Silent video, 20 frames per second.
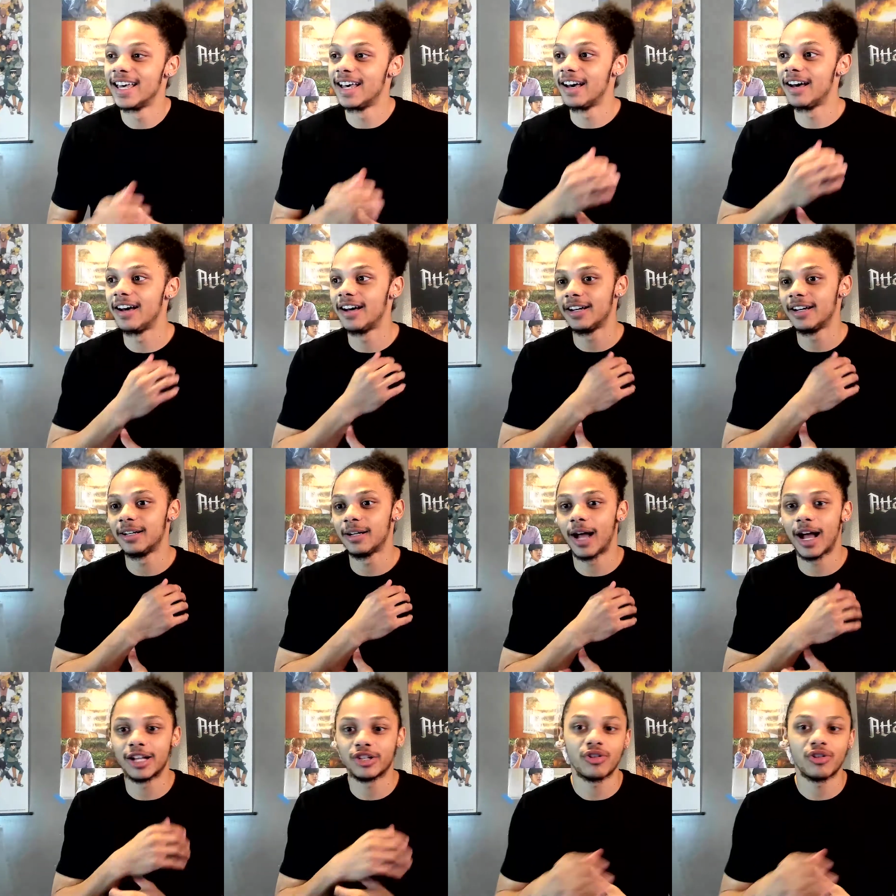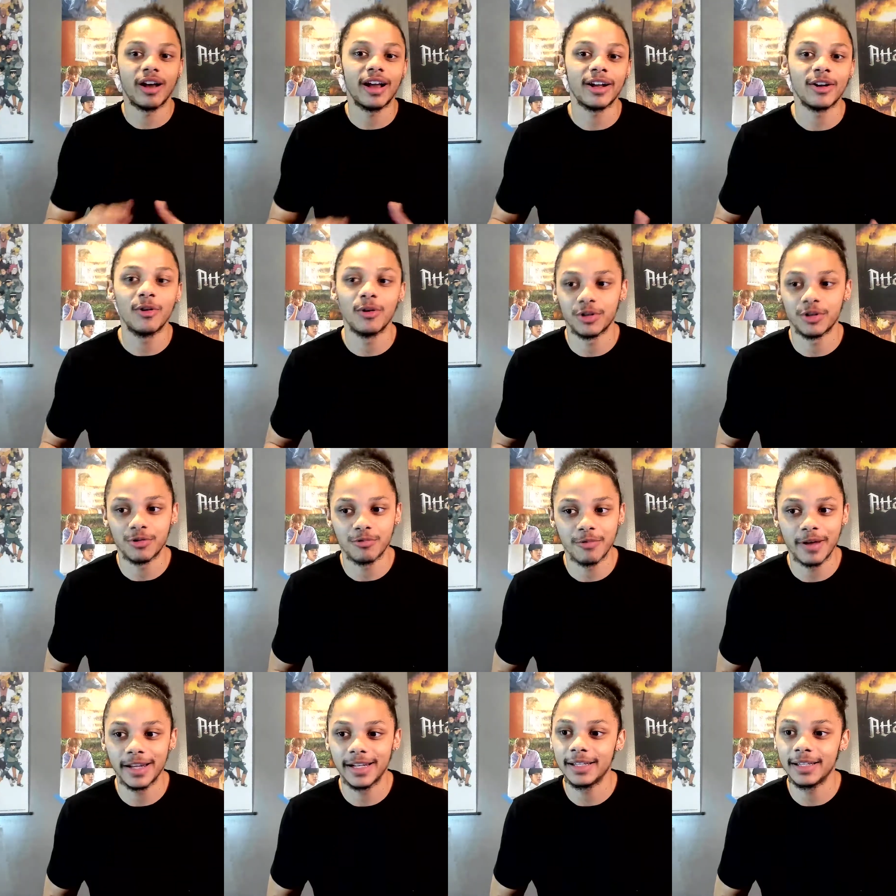uh, i try going to
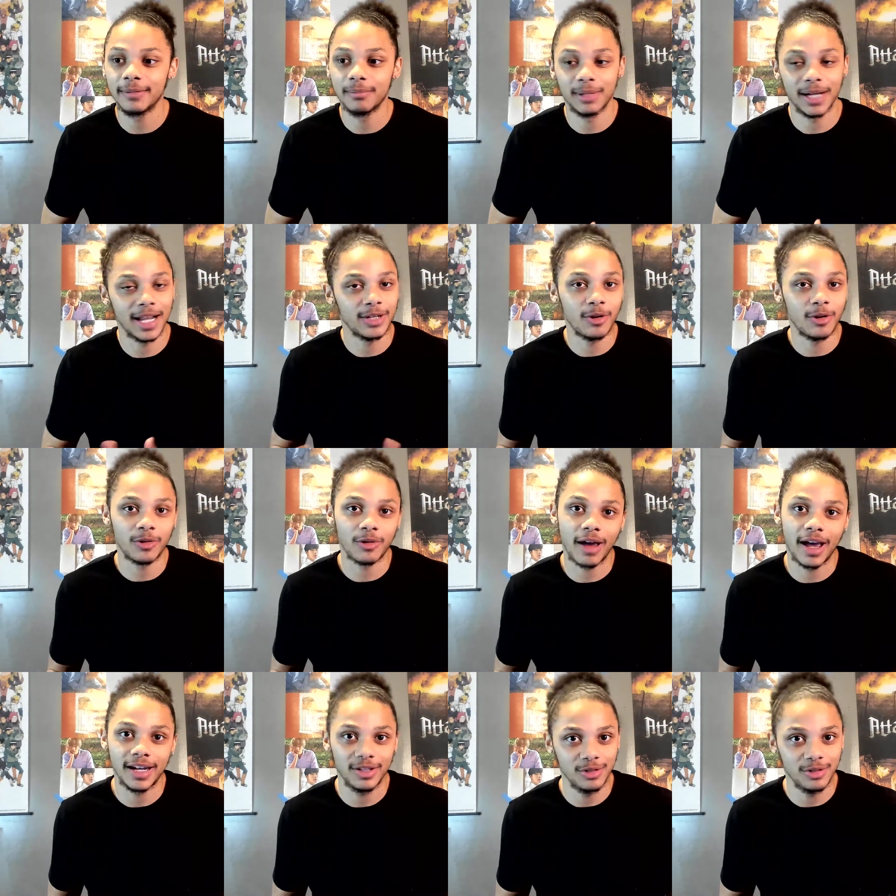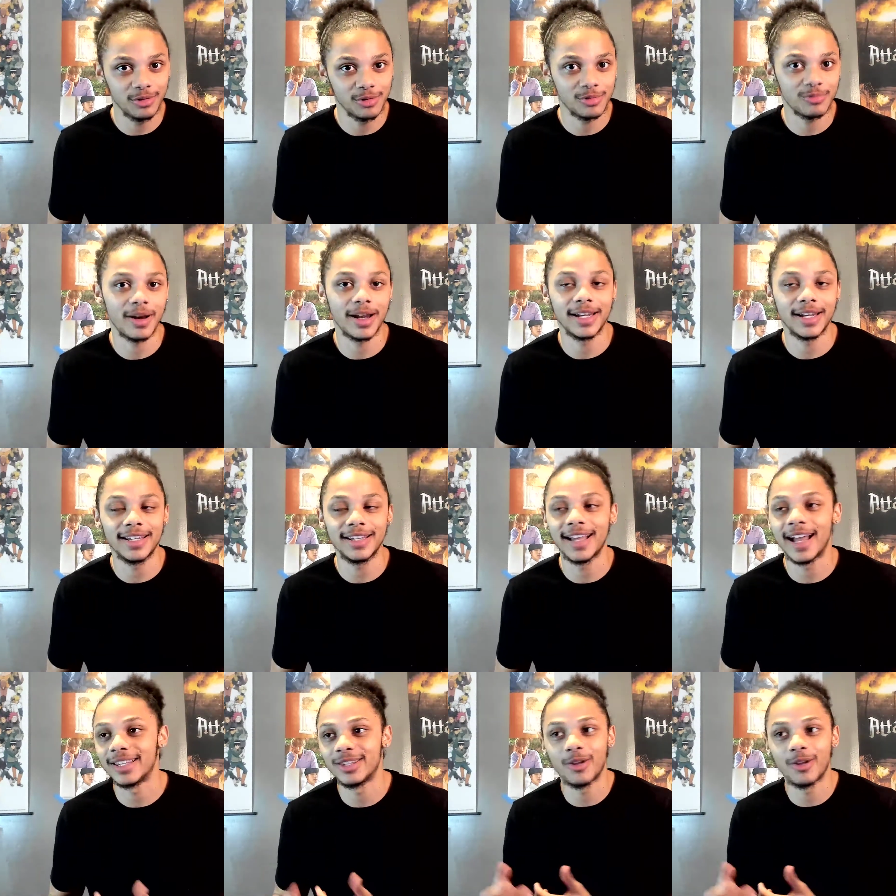reddit but i don't know how to use reddit
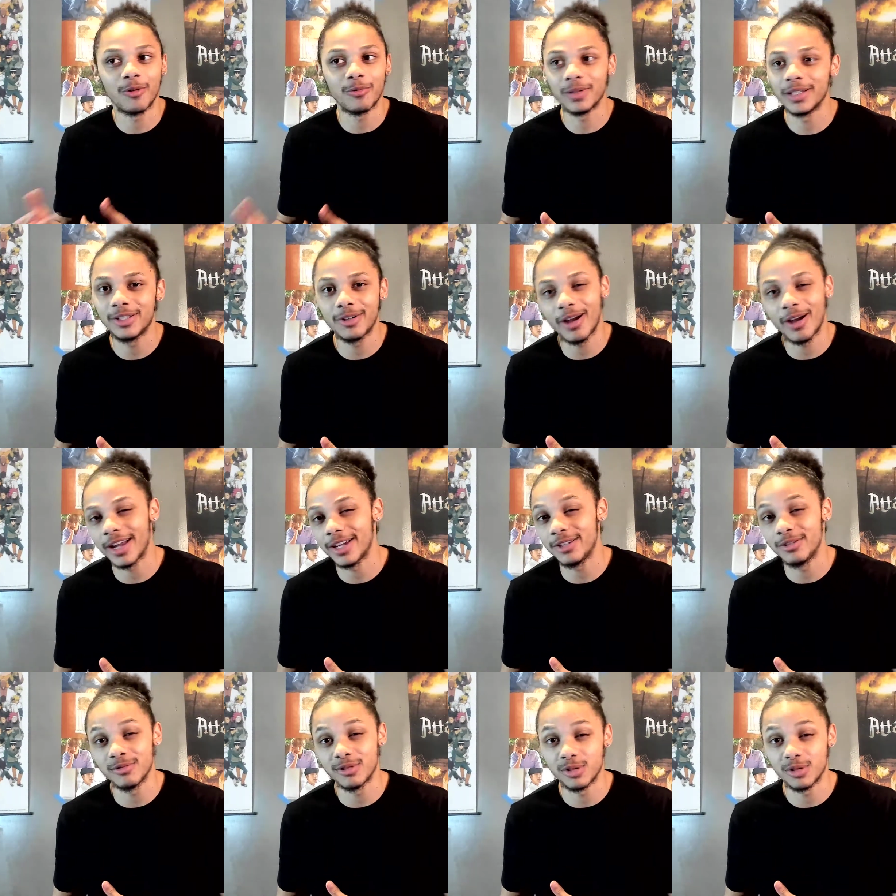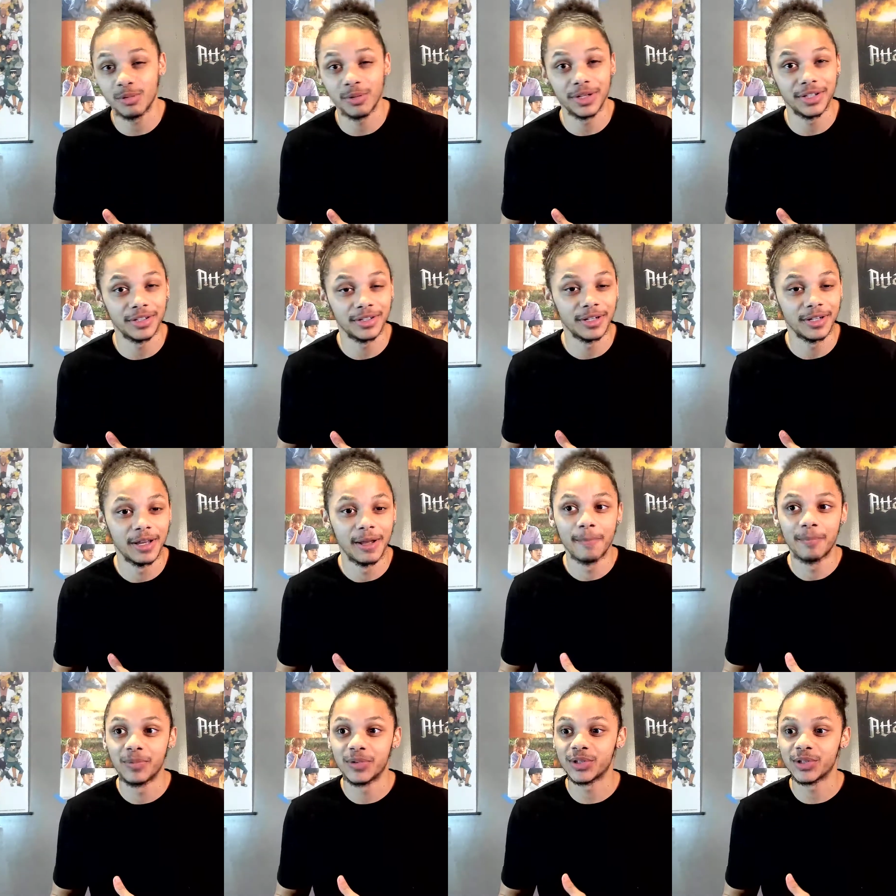i don't really know how to use twitter
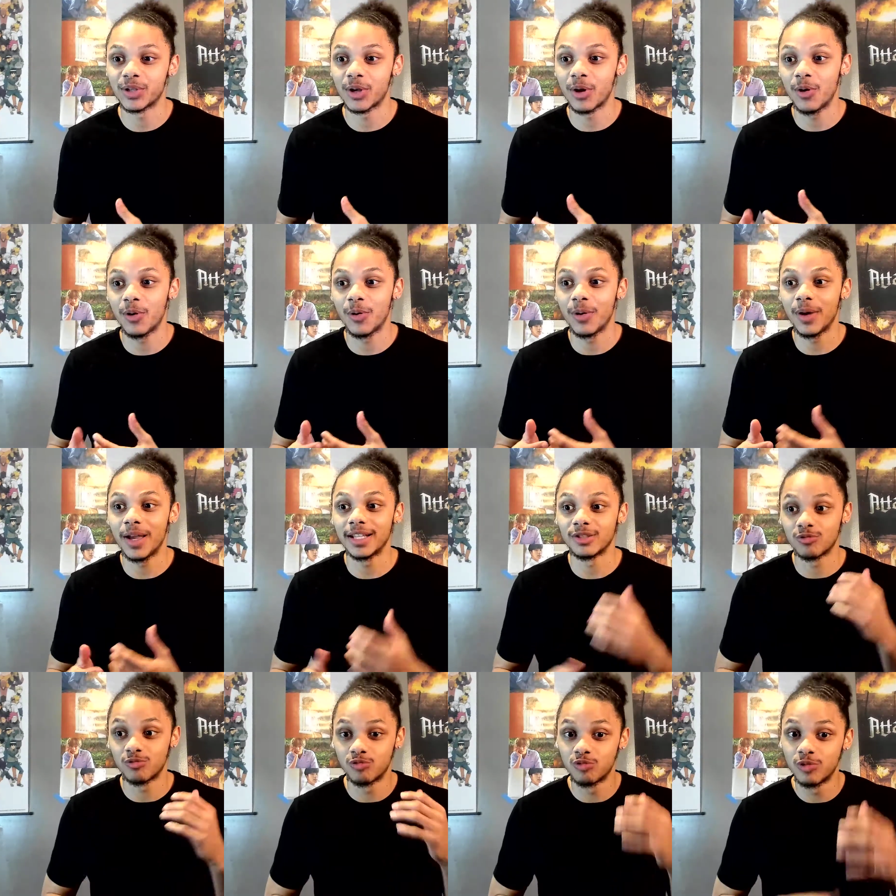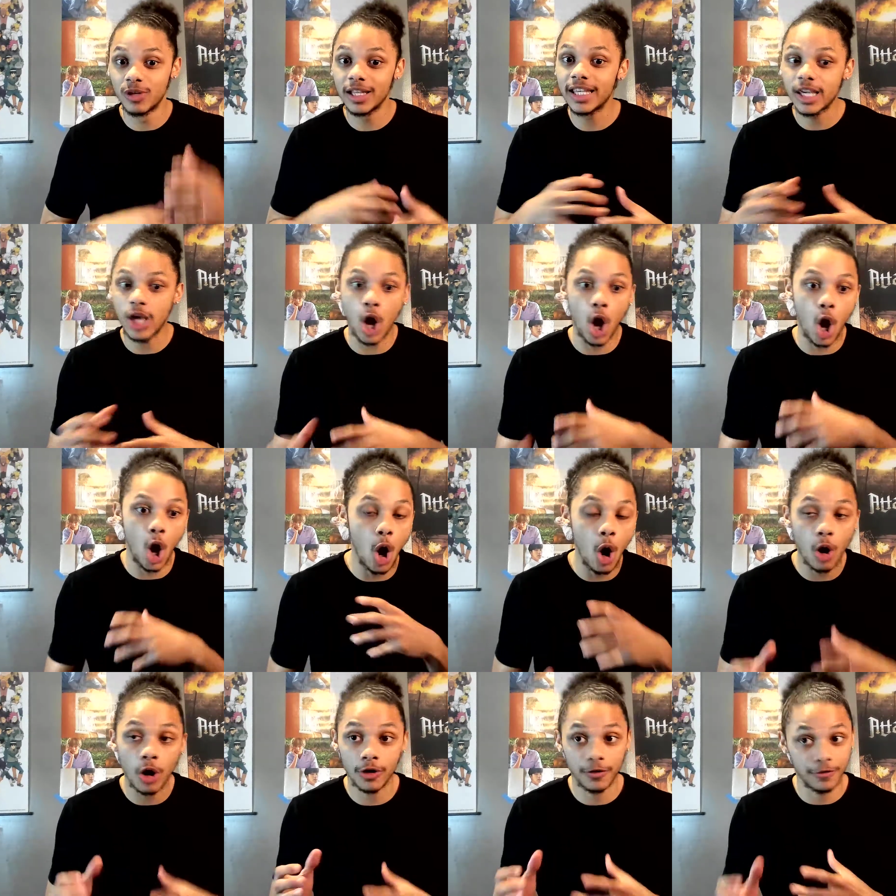so it's really
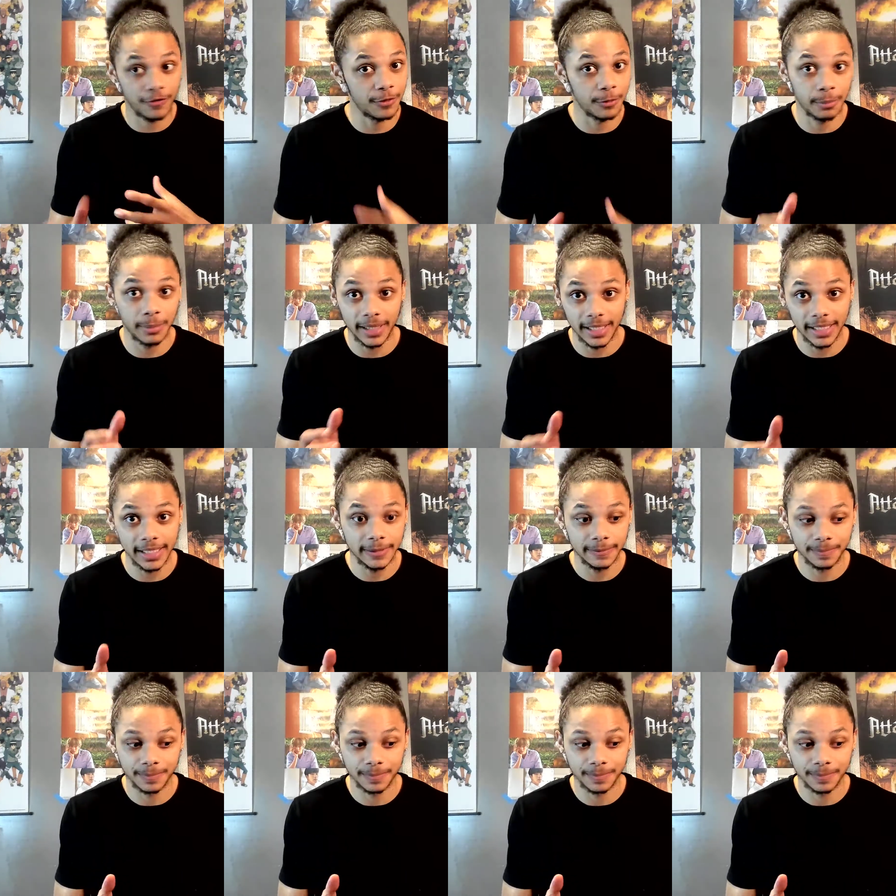hard for me